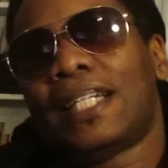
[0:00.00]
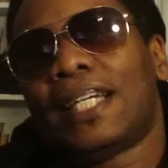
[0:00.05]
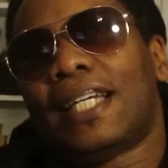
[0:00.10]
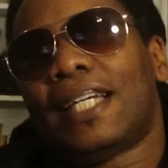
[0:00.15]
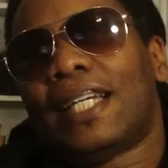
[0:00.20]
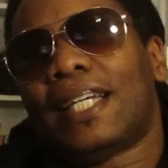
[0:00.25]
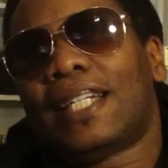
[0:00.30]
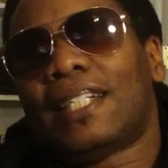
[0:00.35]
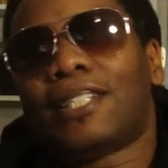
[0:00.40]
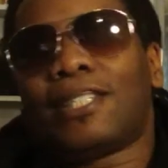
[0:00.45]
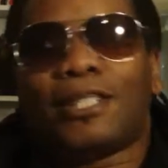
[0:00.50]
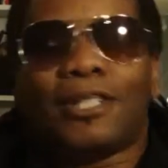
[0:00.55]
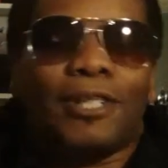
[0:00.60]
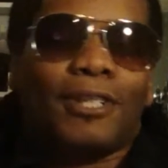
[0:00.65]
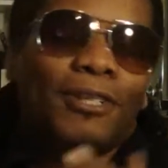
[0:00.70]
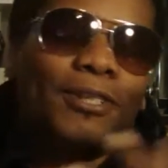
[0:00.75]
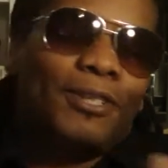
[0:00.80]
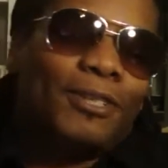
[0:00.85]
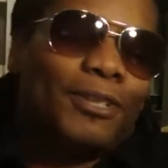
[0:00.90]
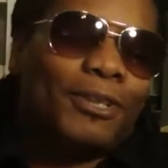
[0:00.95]
And
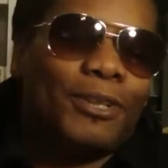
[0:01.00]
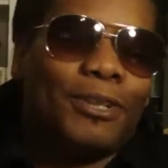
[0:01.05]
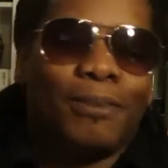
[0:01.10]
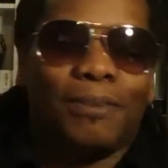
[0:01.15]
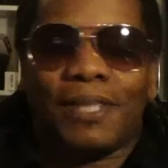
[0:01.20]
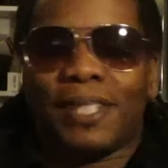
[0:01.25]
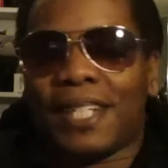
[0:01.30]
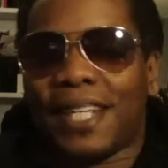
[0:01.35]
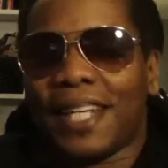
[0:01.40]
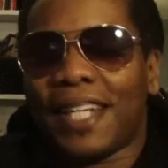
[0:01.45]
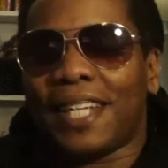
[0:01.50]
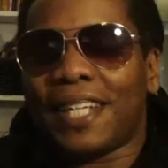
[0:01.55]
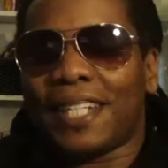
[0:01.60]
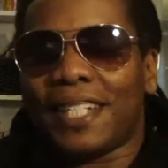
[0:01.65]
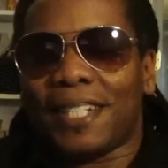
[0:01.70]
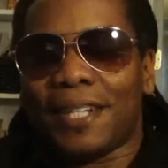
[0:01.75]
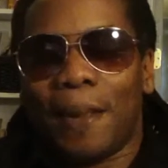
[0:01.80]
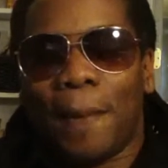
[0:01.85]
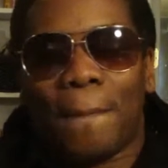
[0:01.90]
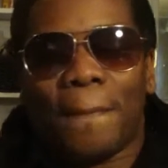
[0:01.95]
so, you know what I'm
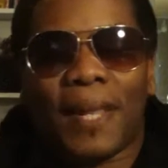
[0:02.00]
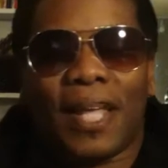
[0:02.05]
saying?